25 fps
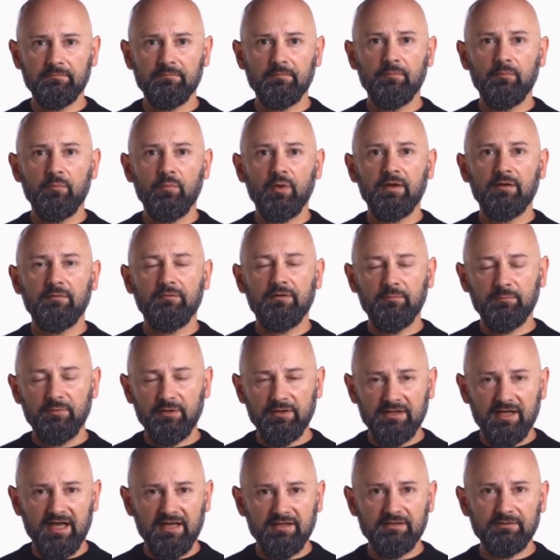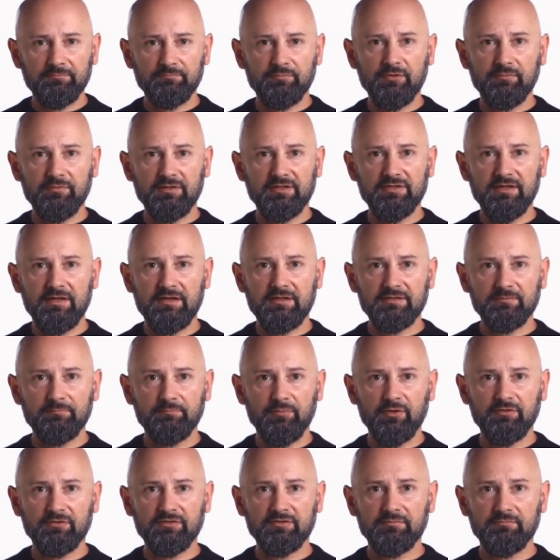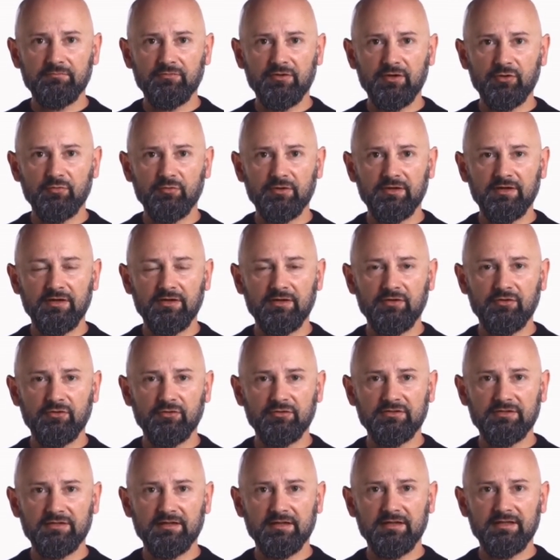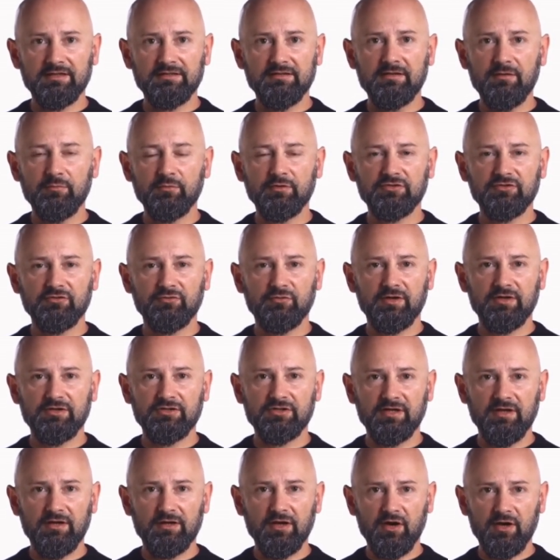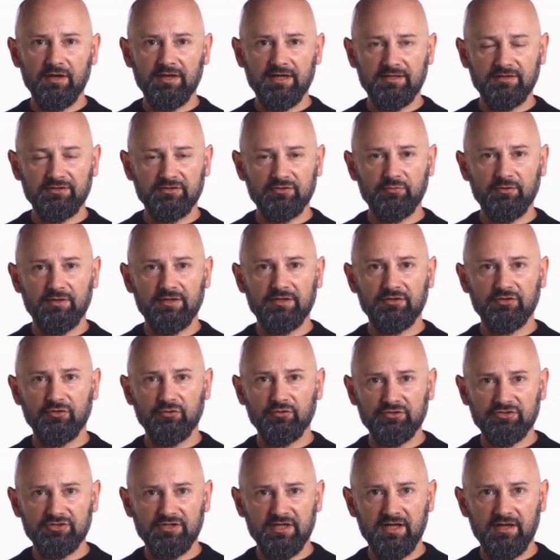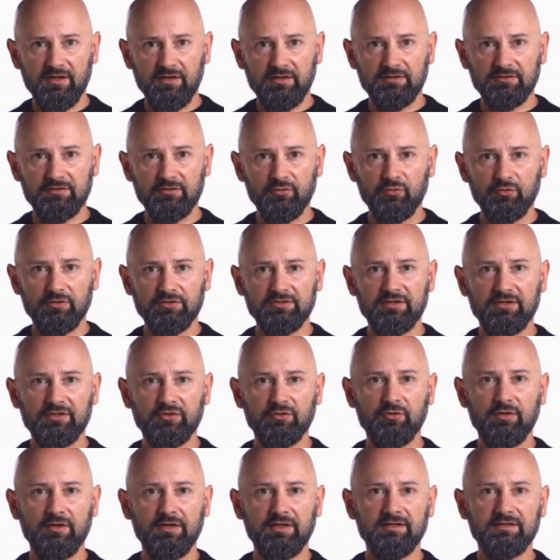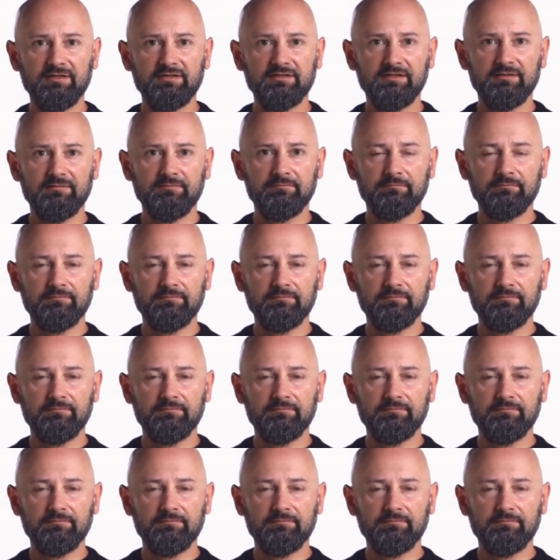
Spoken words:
One of the protective provisions most frequently used is the restriction on issuing new shares or securities.